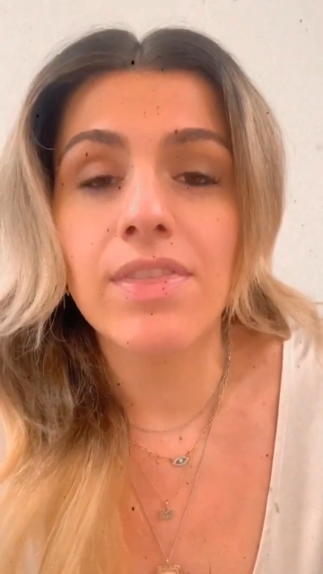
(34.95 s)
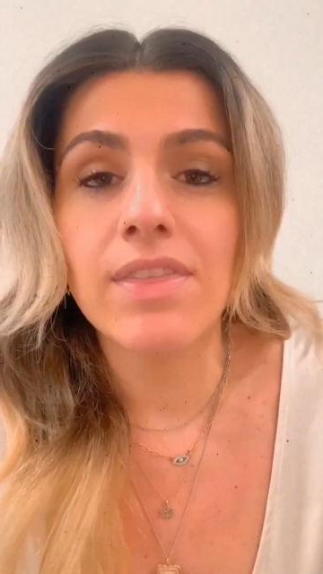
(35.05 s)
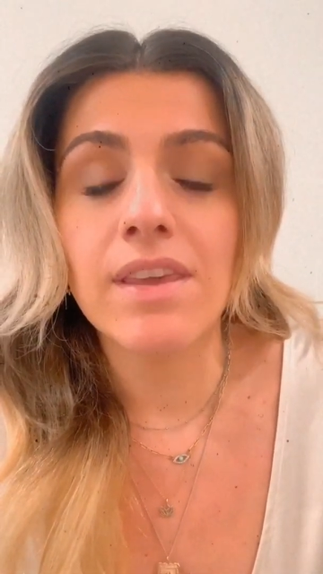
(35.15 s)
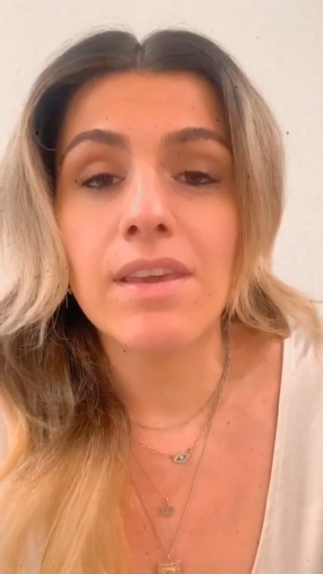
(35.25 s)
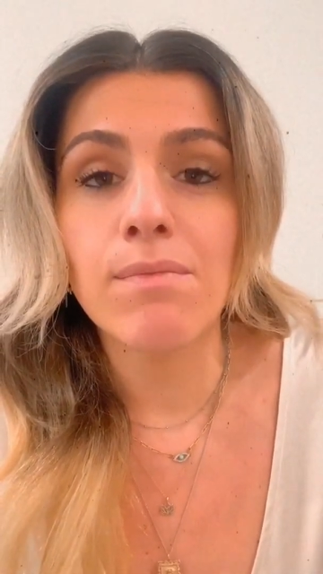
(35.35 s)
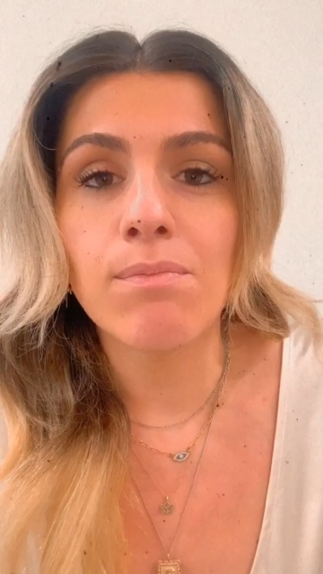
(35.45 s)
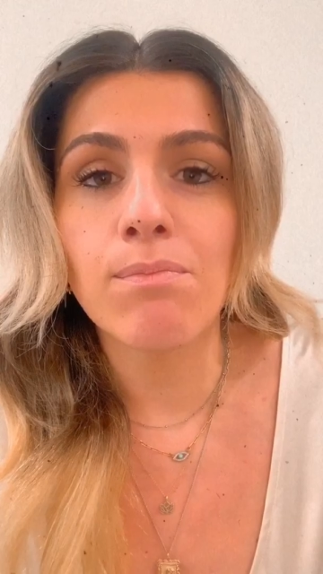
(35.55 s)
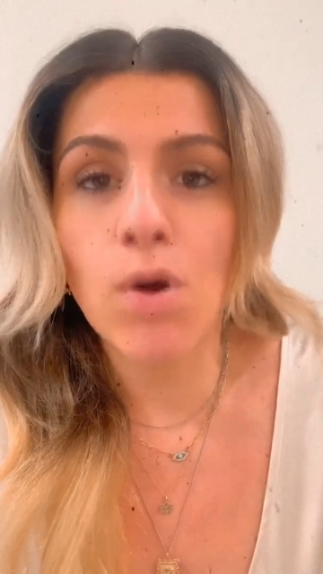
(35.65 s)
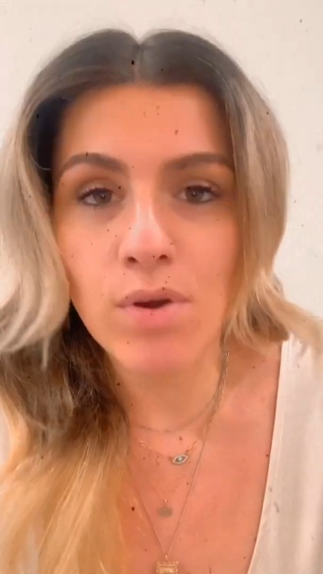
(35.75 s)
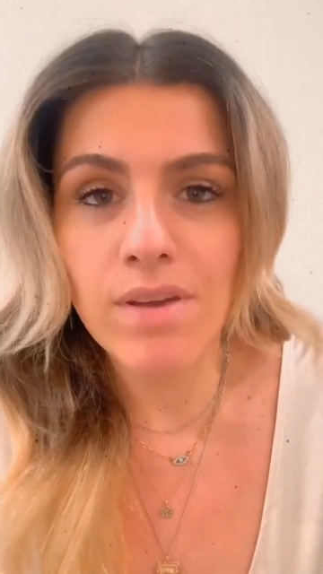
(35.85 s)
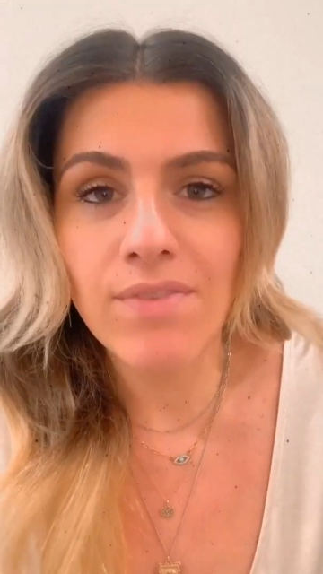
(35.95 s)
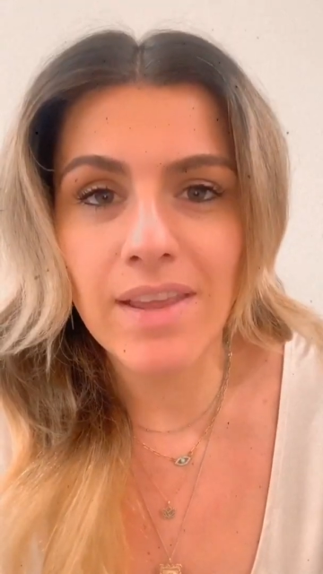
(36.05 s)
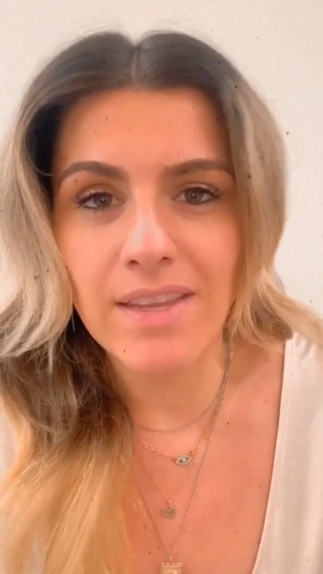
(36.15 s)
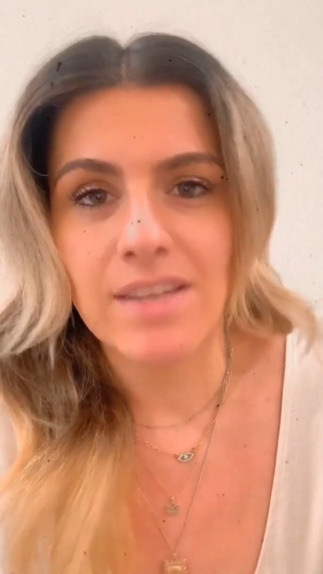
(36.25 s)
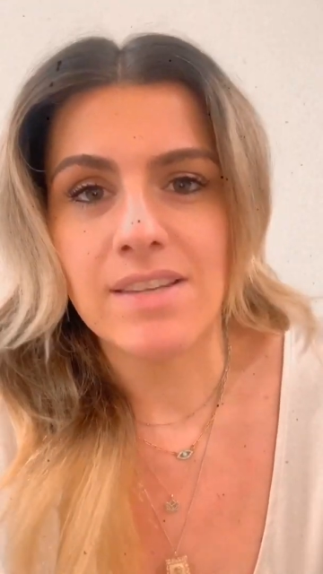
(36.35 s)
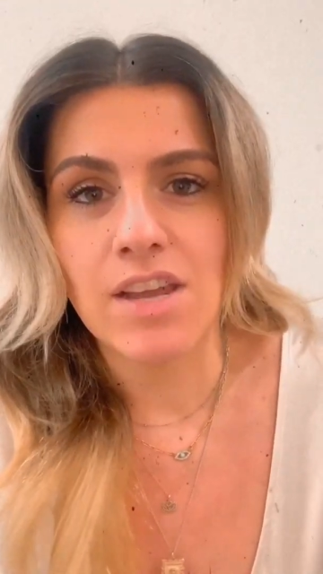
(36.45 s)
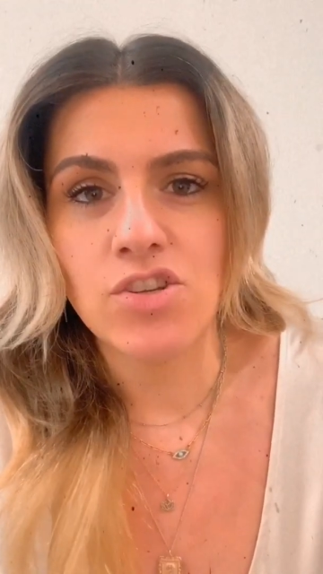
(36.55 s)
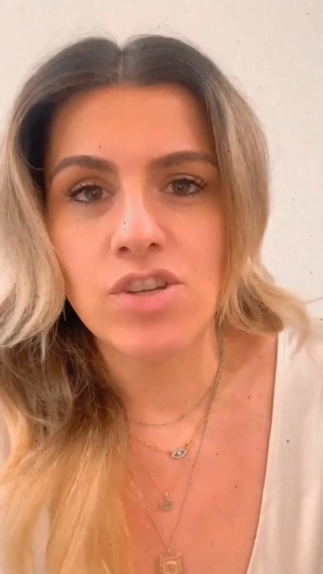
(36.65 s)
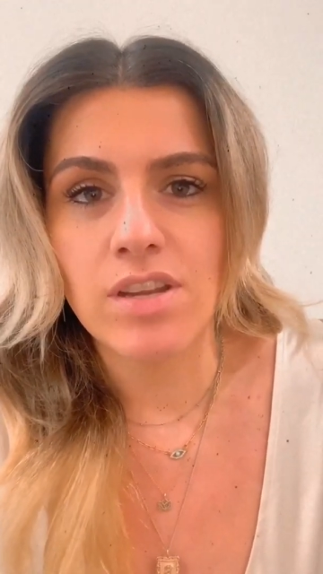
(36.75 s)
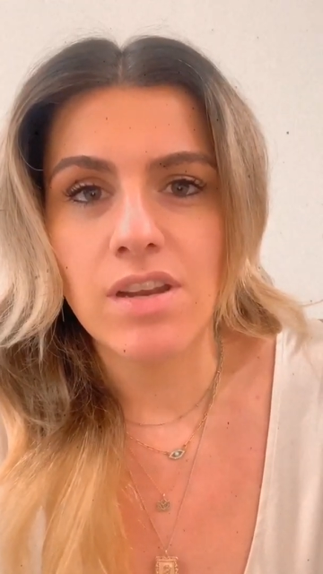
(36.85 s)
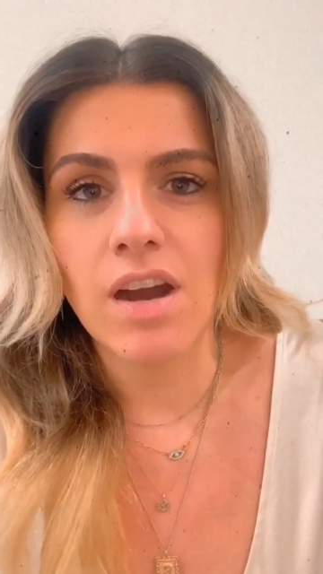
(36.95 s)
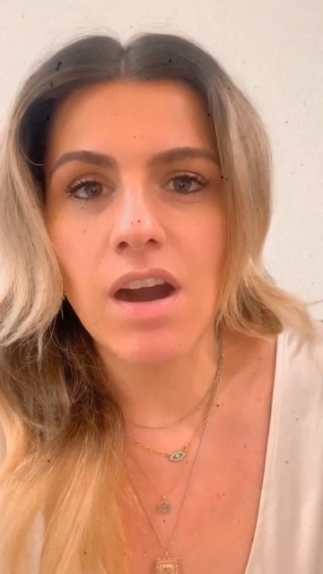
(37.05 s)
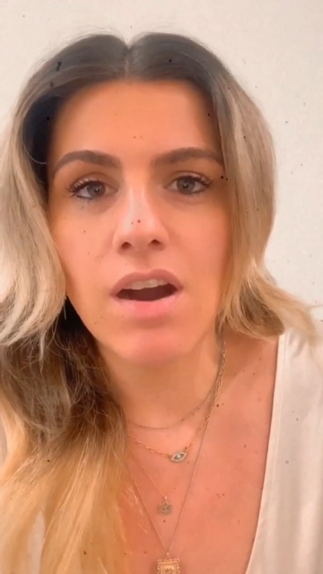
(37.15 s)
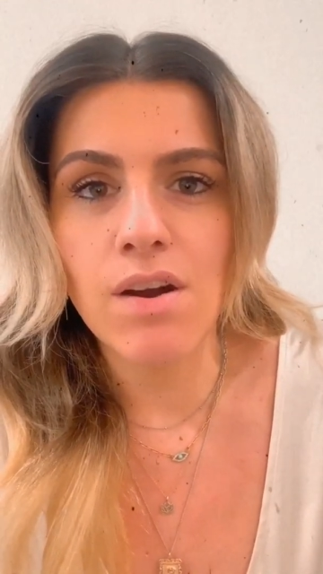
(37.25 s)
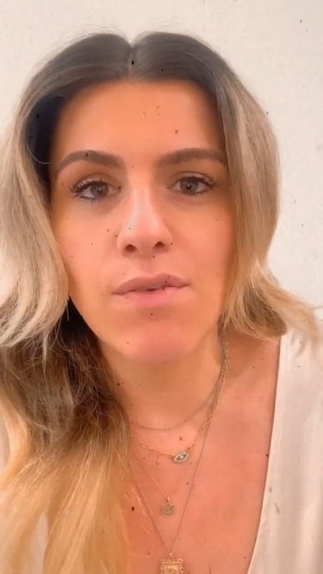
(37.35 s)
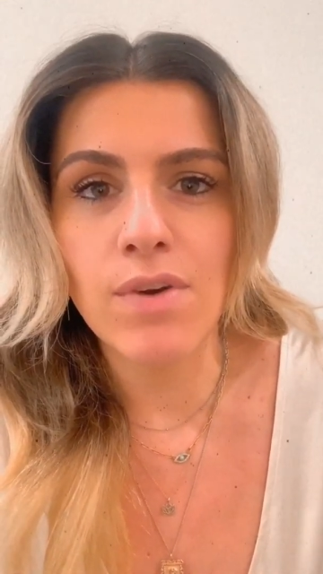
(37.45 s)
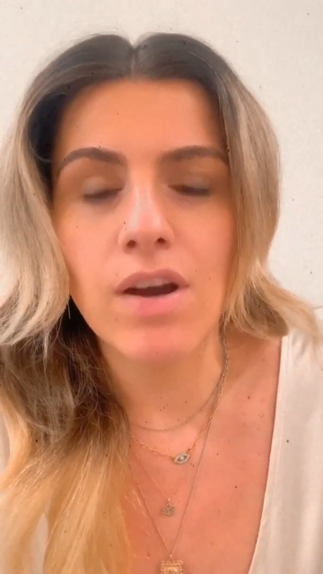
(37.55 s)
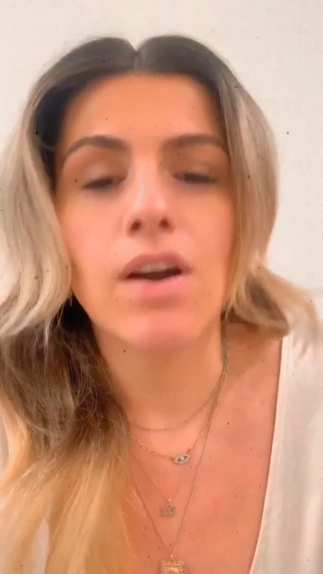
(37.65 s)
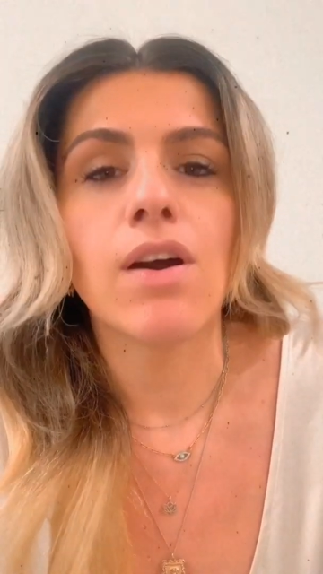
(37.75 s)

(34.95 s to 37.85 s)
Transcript: the motive and the intention of